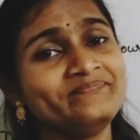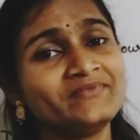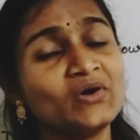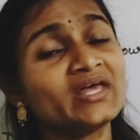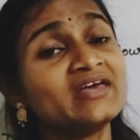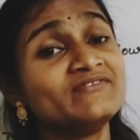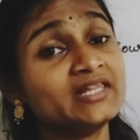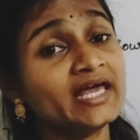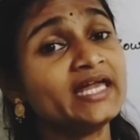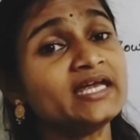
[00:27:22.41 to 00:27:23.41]
Okay, with
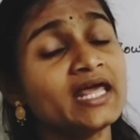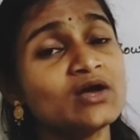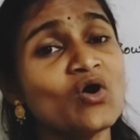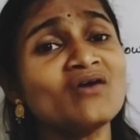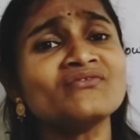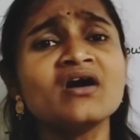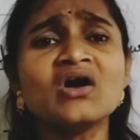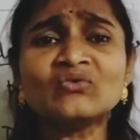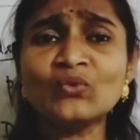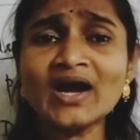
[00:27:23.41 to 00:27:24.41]
the intake of
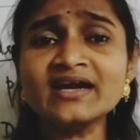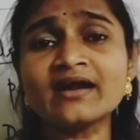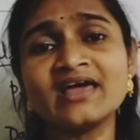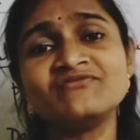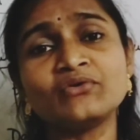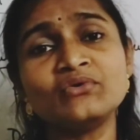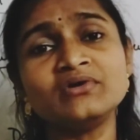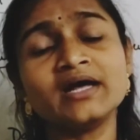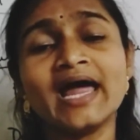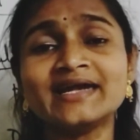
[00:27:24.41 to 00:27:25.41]
1 dry fruit
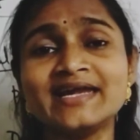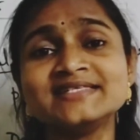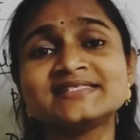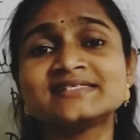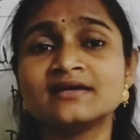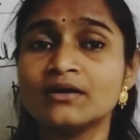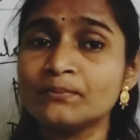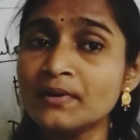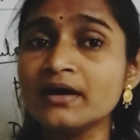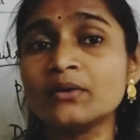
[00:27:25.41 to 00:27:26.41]
at least
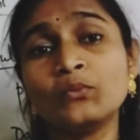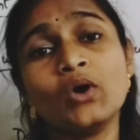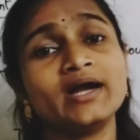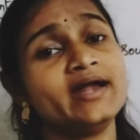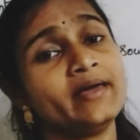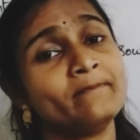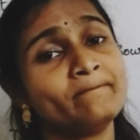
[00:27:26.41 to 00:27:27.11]
per 1 day.